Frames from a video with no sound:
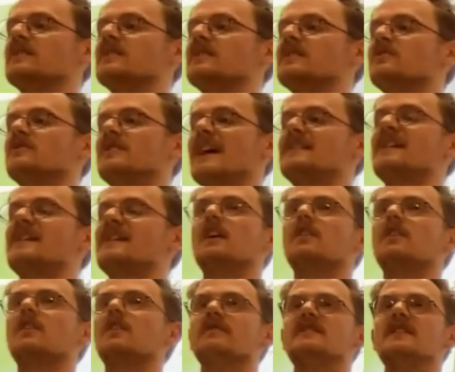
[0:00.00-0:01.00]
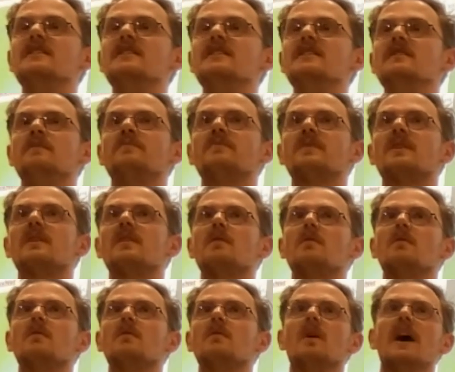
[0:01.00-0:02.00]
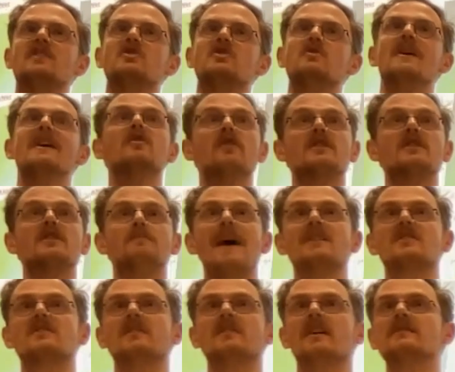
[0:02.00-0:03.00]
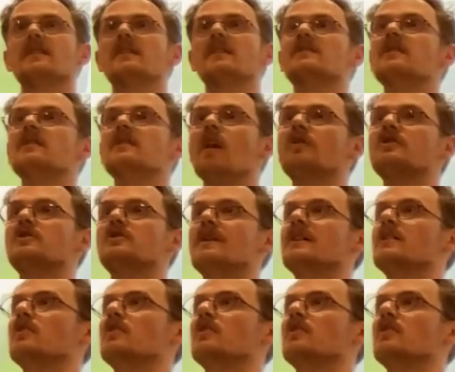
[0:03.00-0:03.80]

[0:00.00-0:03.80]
consistent test accuracy as you increase batch size, as long as you